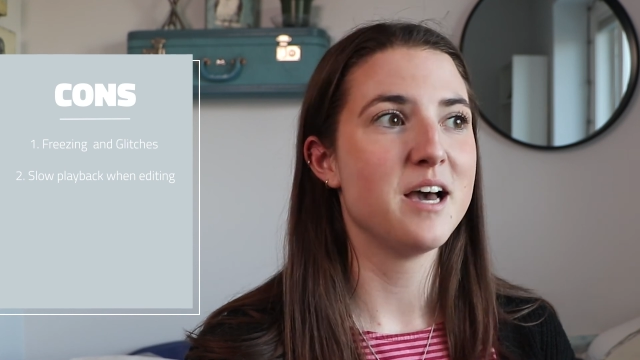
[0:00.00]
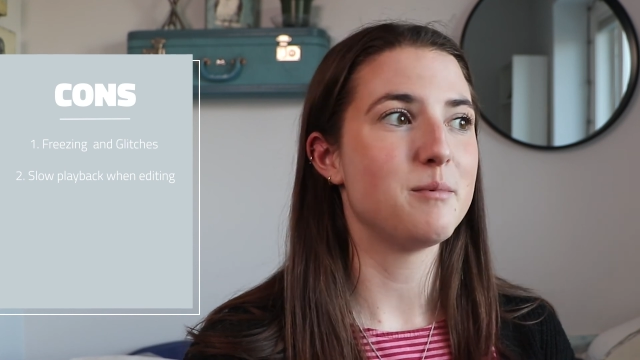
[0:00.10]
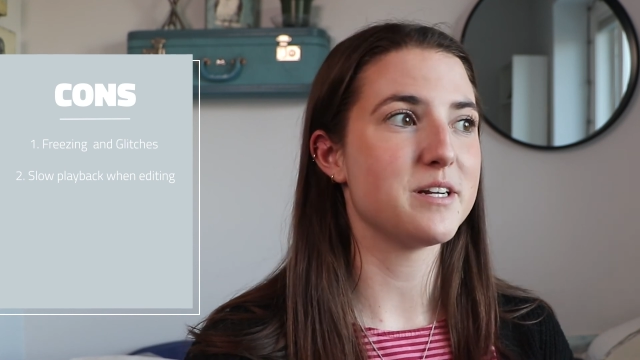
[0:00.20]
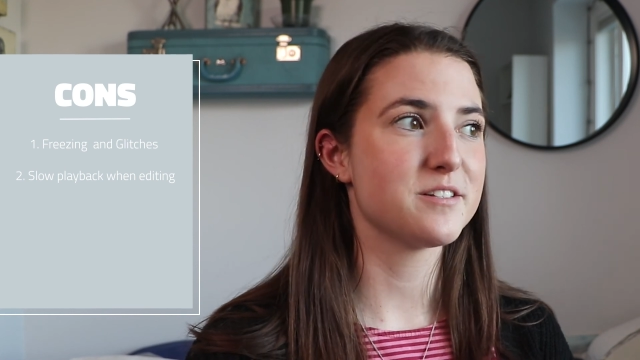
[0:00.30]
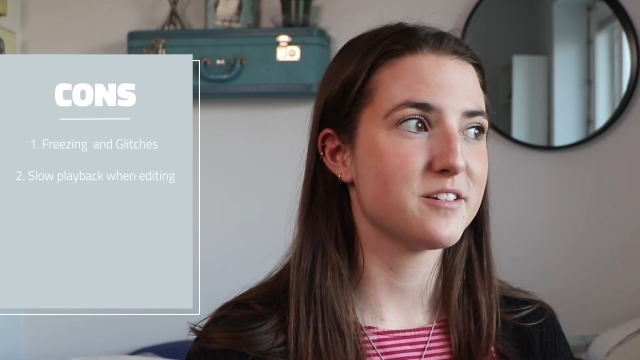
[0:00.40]

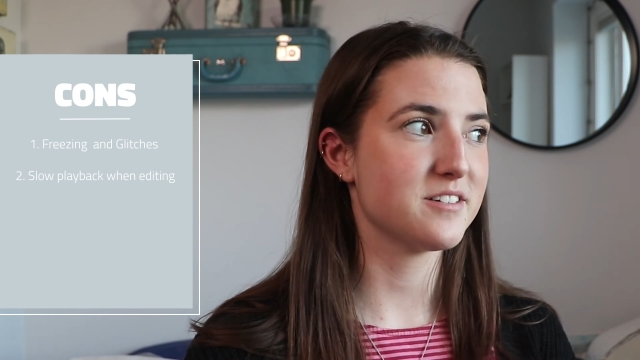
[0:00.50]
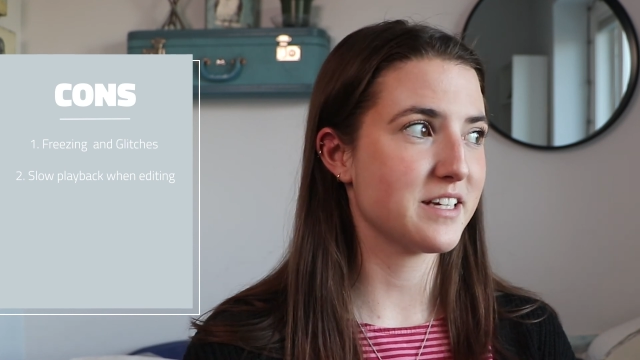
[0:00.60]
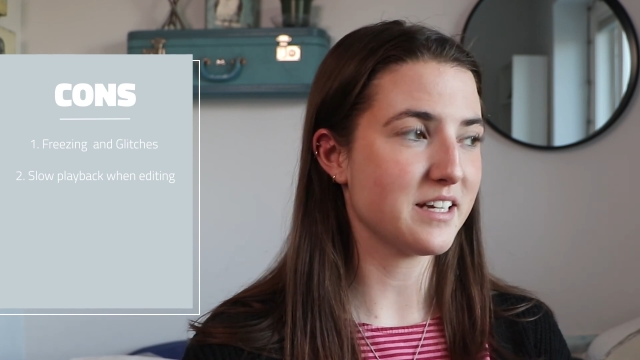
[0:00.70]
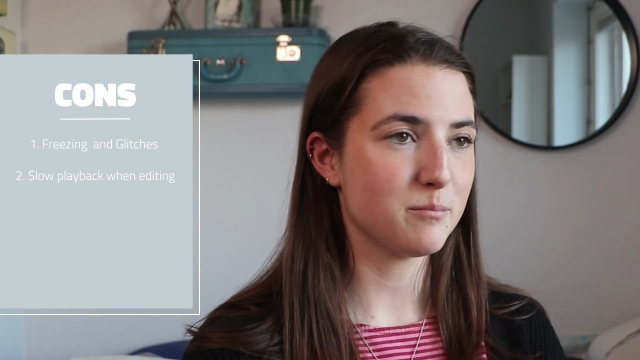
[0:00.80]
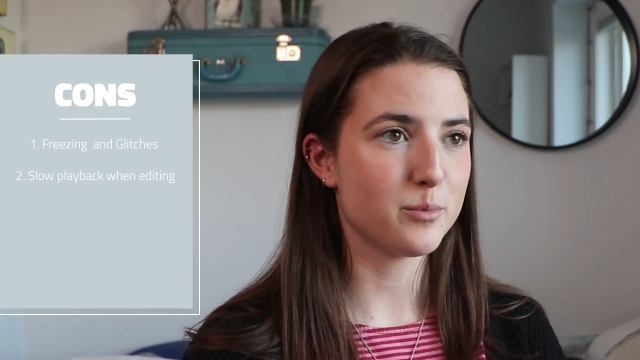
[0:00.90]
But as soon as I
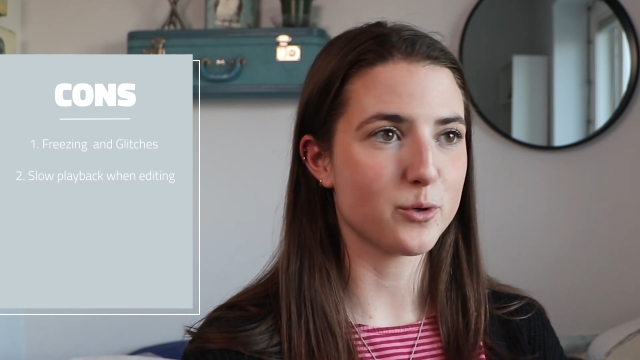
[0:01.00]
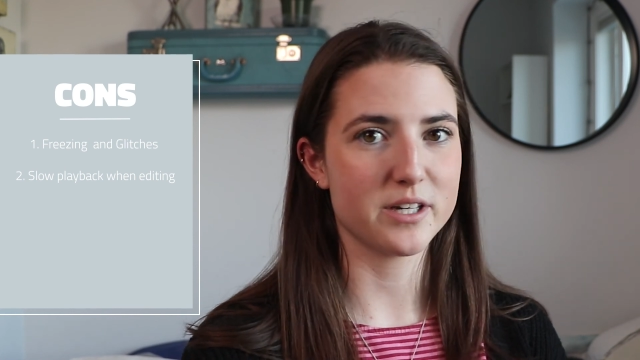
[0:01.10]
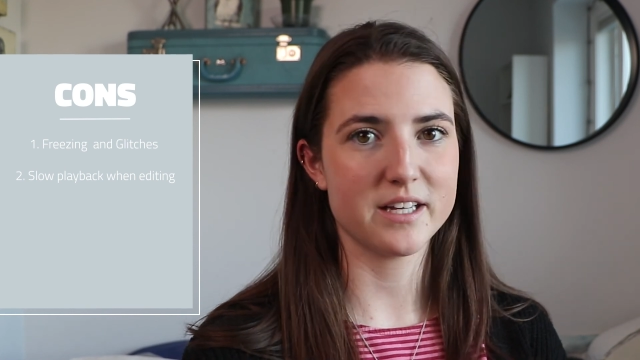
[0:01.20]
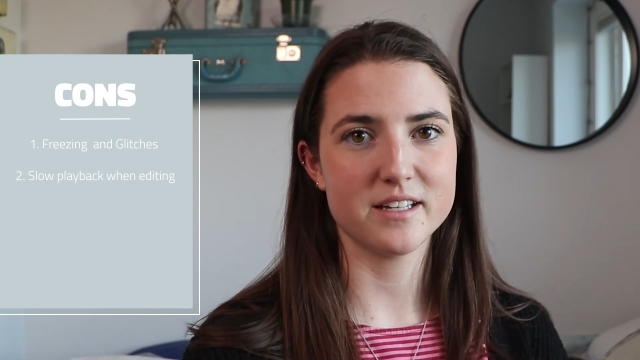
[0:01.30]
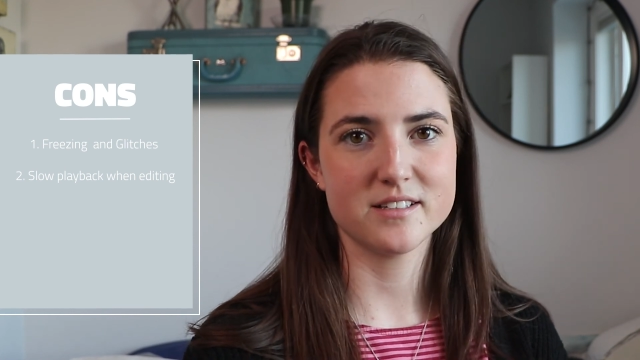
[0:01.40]
import
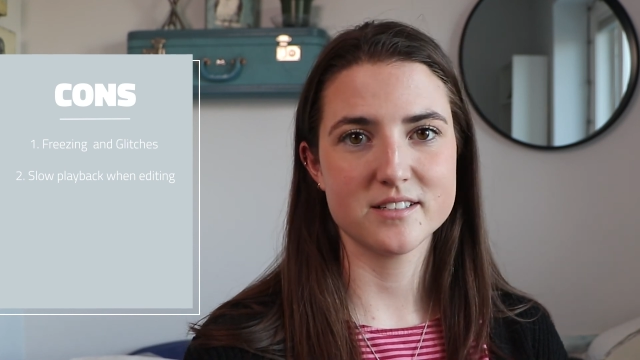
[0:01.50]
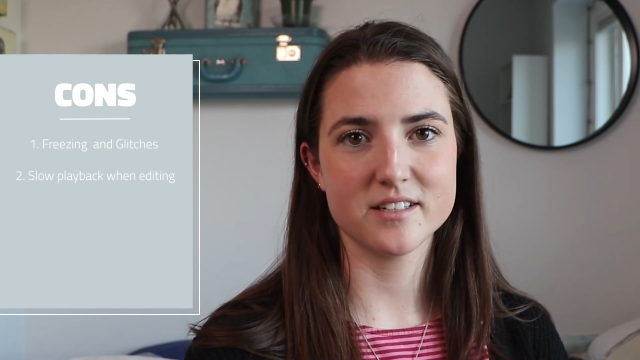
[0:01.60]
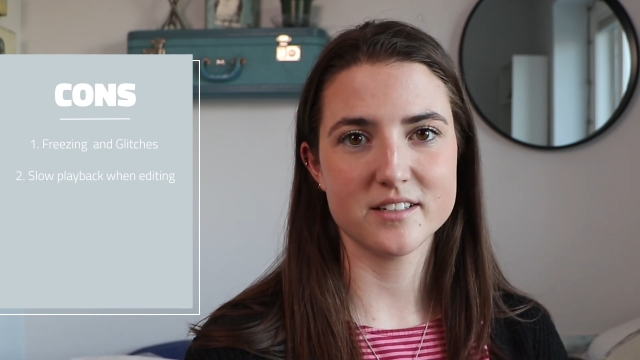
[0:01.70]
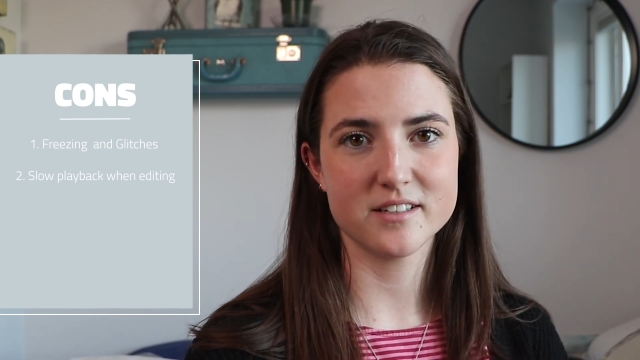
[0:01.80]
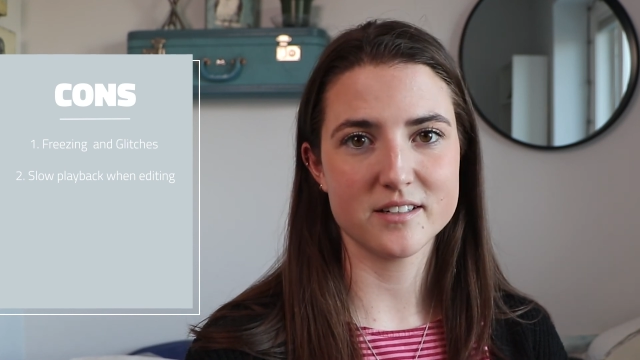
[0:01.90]
it
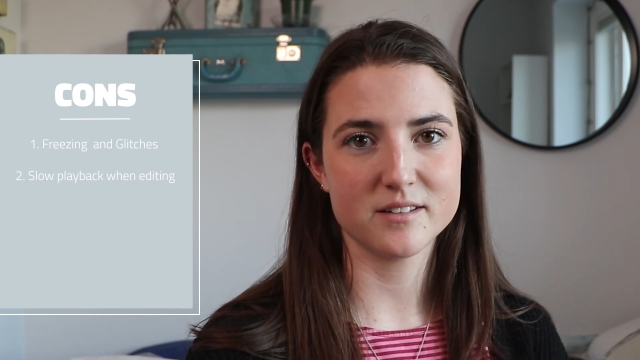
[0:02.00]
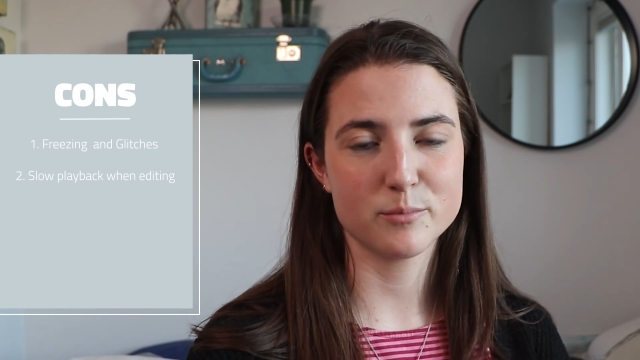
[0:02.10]
into